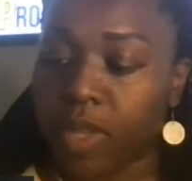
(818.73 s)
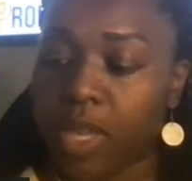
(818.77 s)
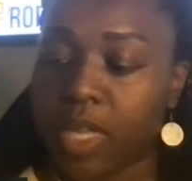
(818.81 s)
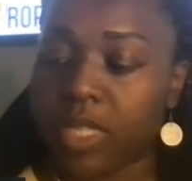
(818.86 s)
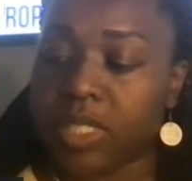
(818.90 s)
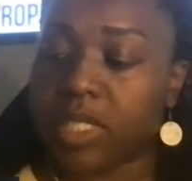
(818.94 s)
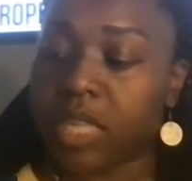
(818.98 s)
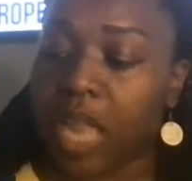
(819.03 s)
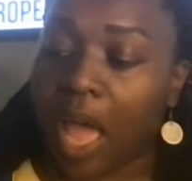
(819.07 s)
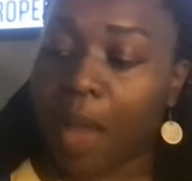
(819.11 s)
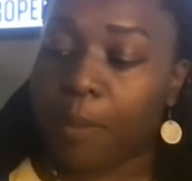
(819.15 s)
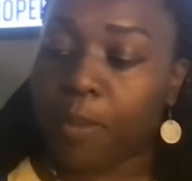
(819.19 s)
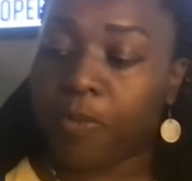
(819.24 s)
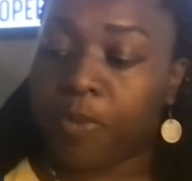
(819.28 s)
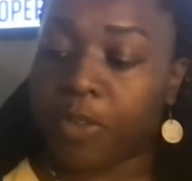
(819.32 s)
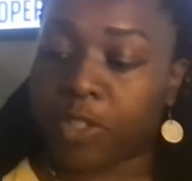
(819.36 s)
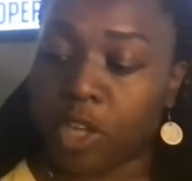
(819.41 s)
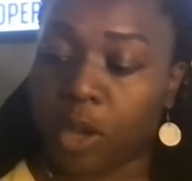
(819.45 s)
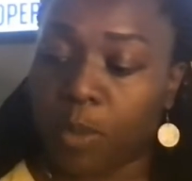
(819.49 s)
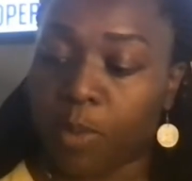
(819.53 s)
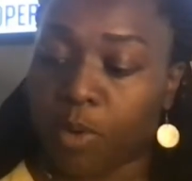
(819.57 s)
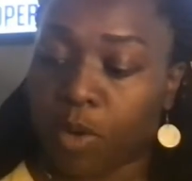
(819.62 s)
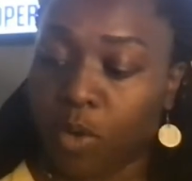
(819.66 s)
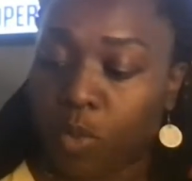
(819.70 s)
is liable for
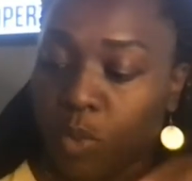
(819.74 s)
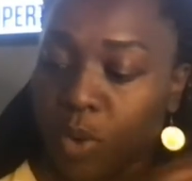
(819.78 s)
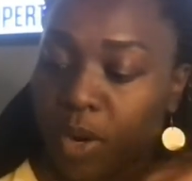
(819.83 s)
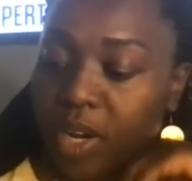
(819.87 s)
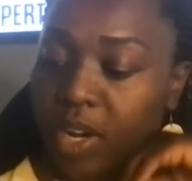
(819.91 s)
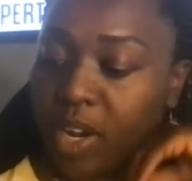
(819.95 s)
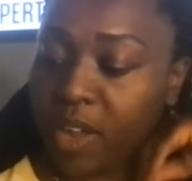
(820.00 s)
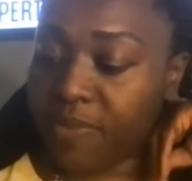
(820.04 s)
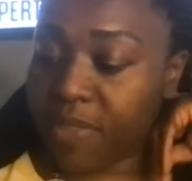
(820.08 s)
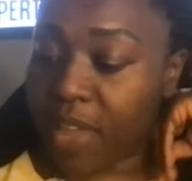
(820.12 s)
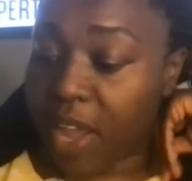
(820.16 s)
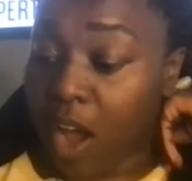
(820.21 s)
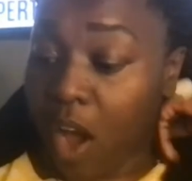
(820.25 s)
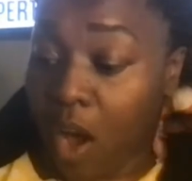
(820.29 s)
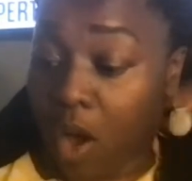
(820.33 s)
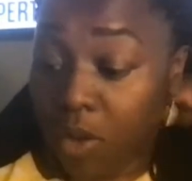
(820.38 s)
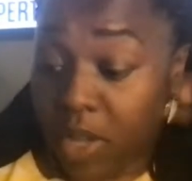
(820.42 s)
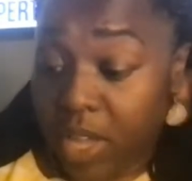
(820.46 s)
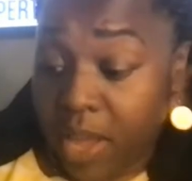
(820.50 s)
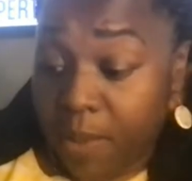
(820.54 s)
double the rent if they